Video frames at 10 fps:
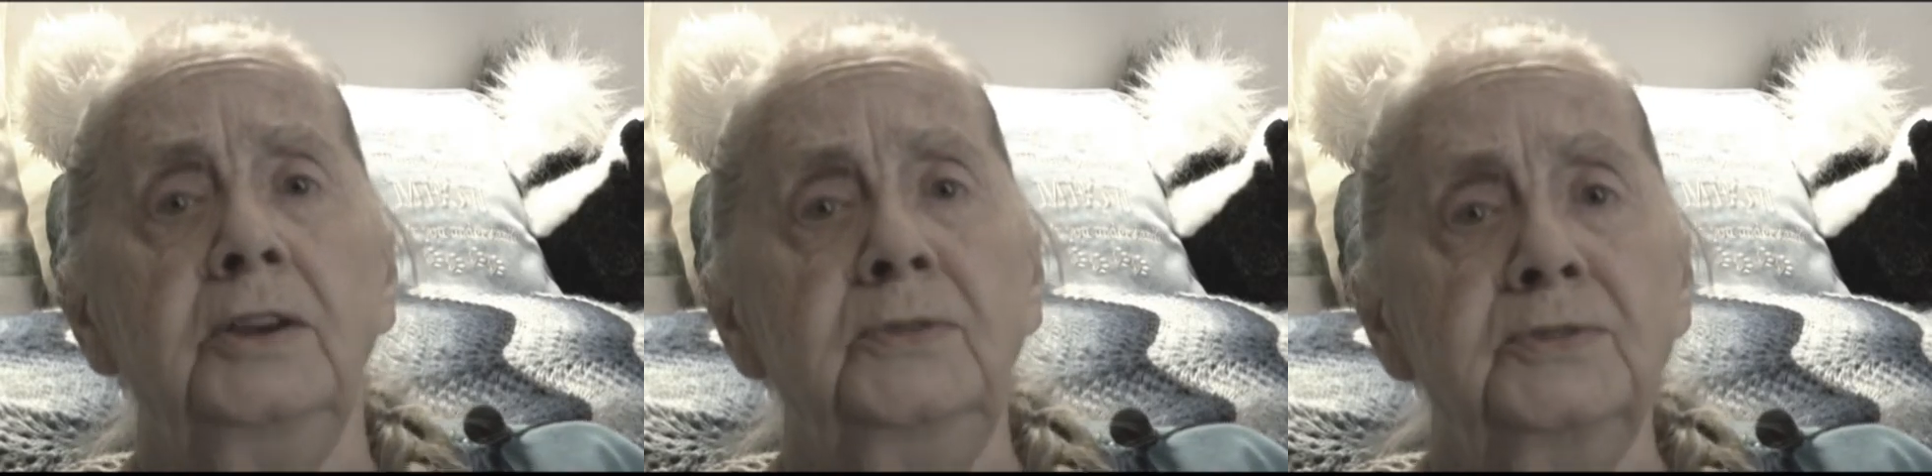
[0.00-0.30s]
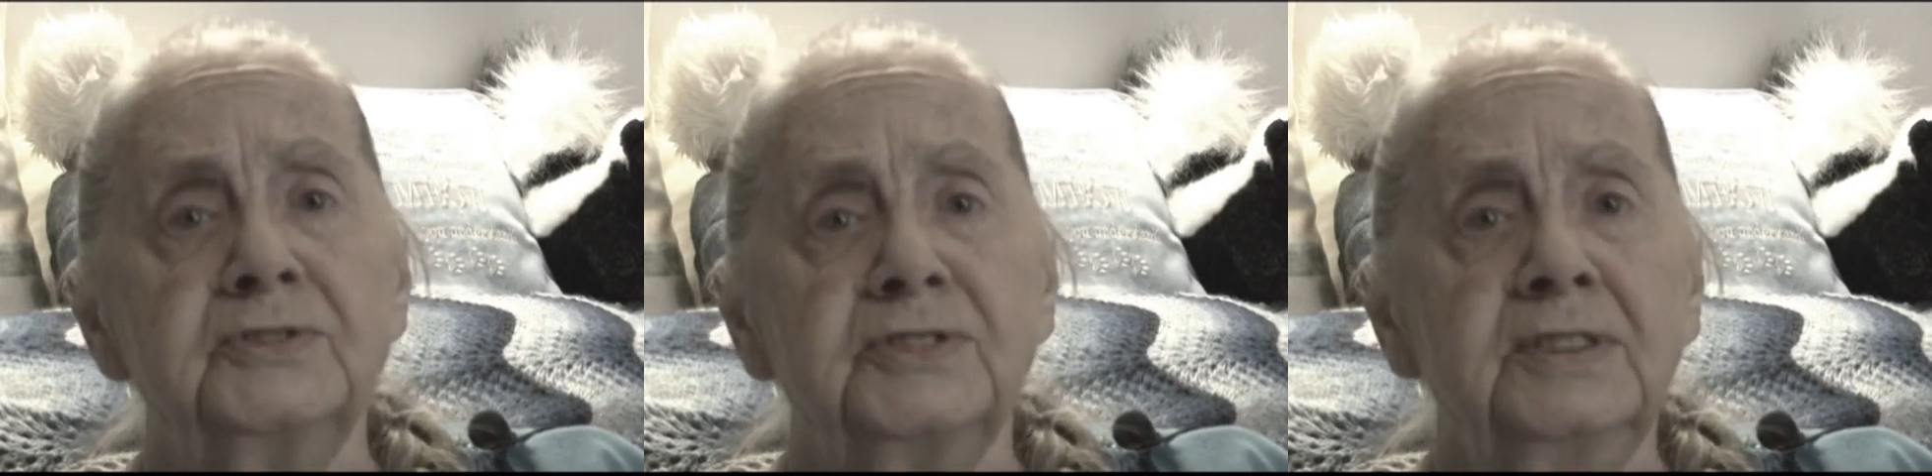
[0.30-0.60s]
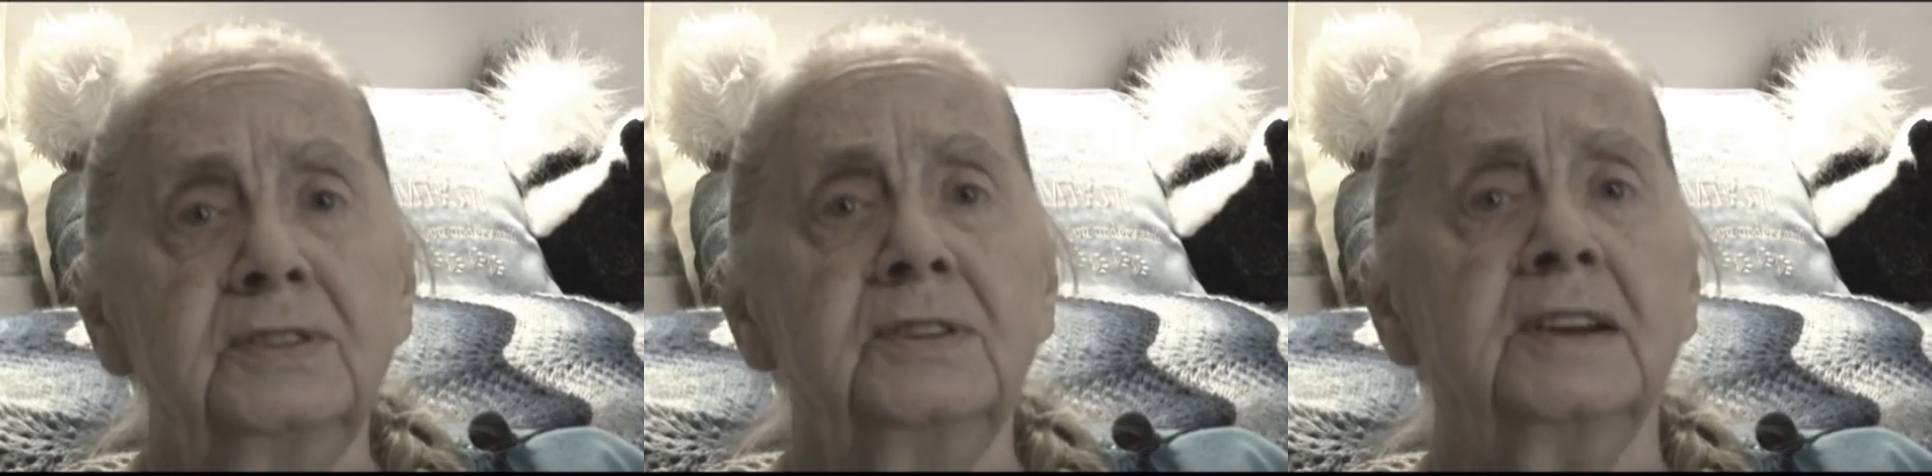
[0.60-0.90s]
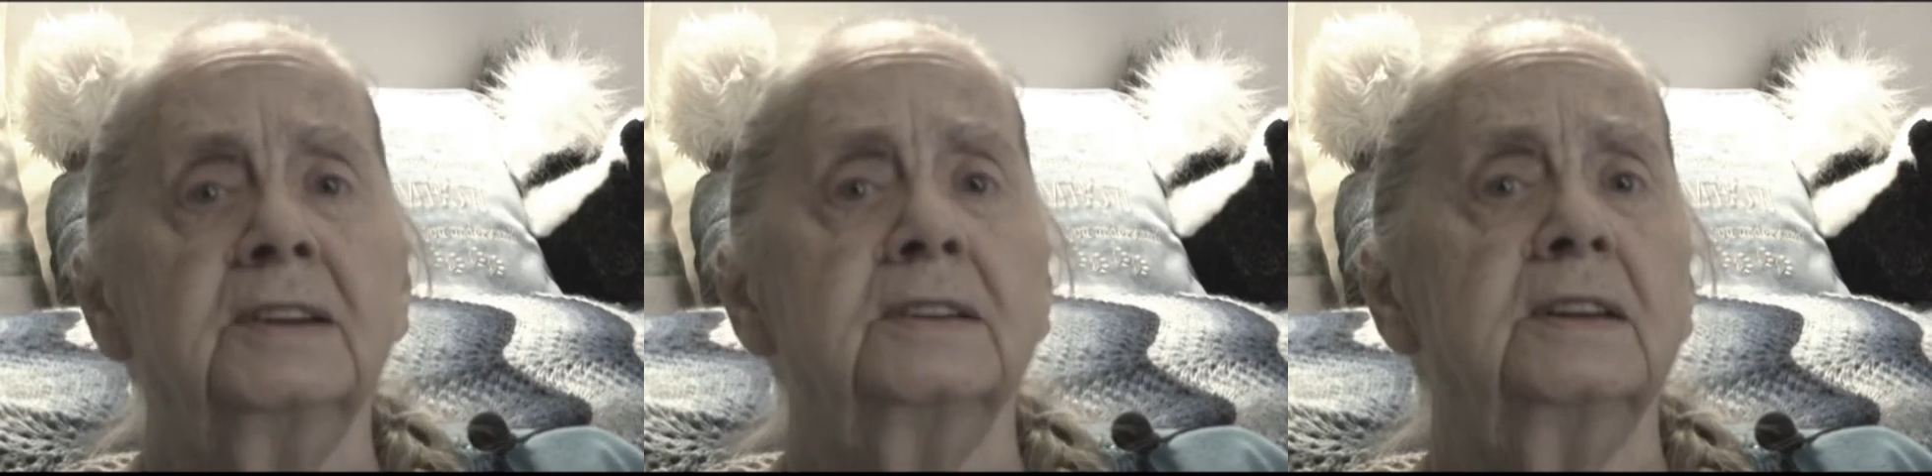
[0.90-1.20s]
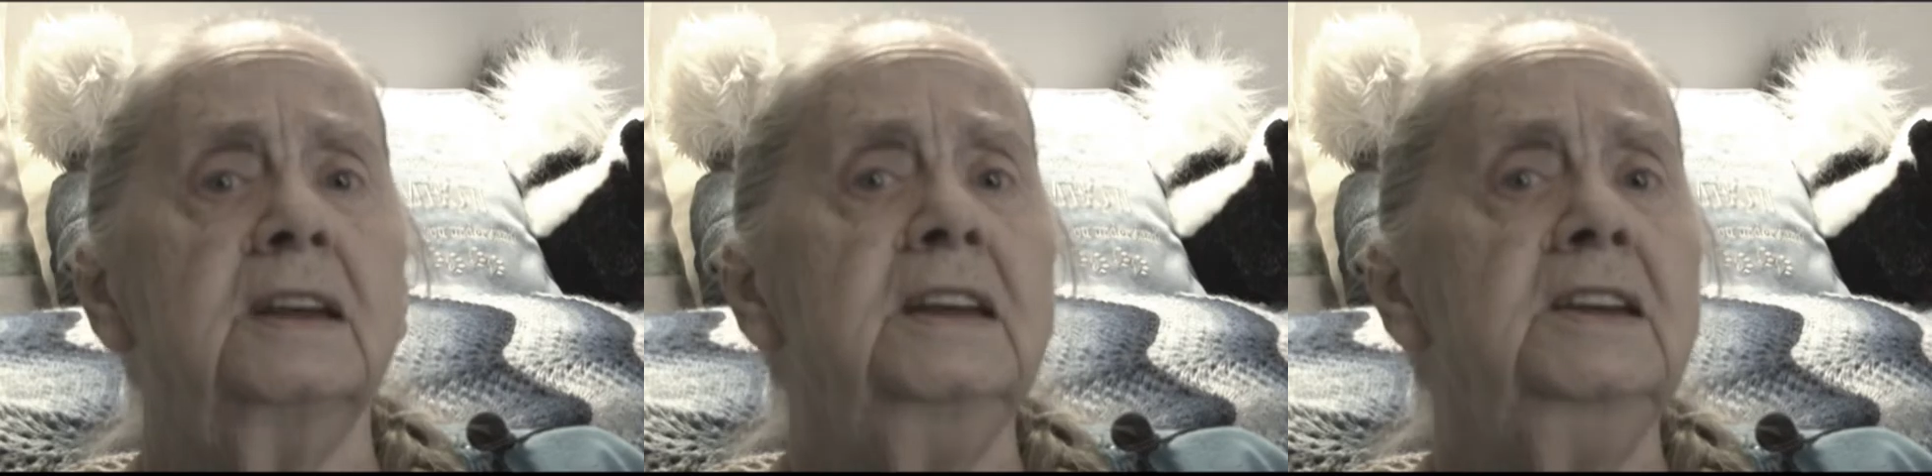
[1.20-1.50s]
You still
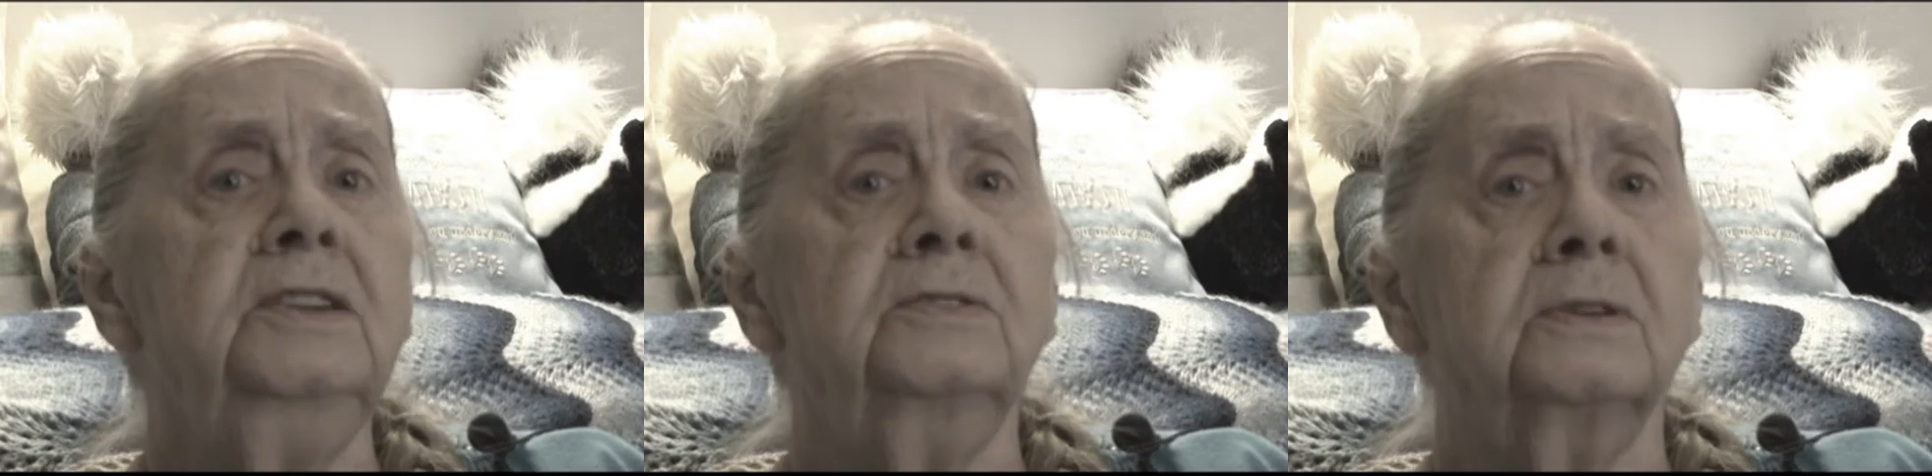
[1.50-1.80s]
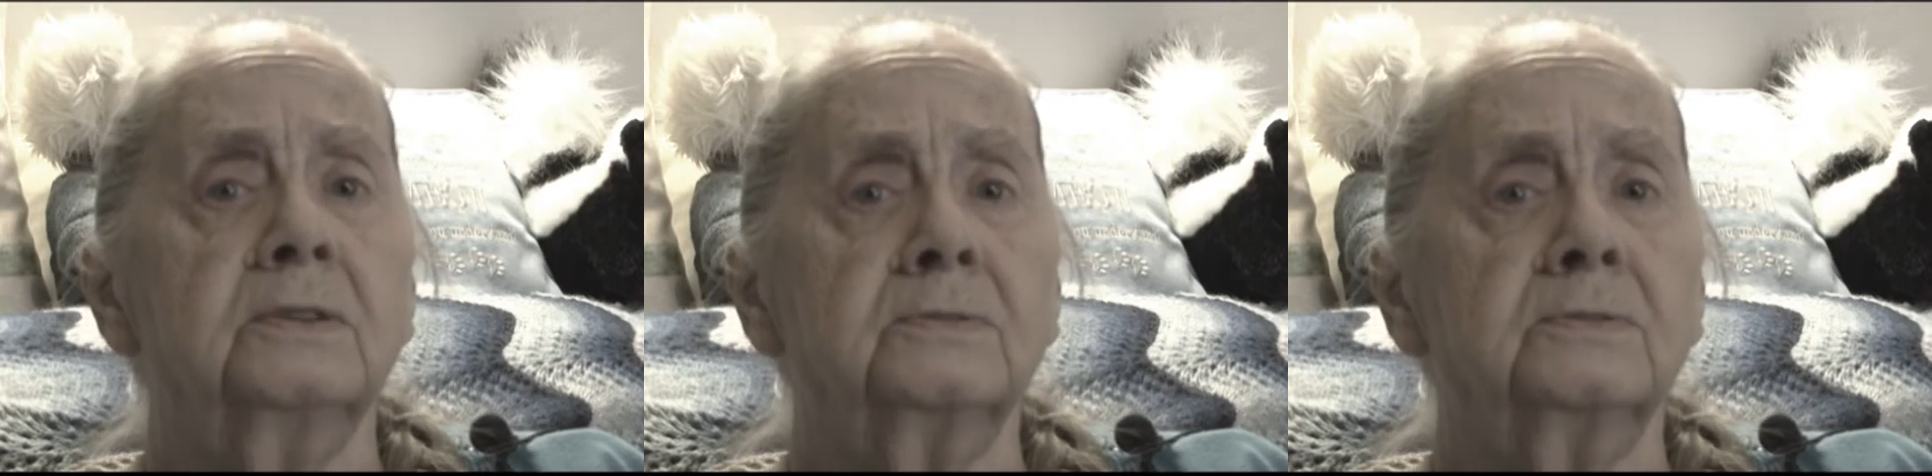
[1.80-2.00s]
had 8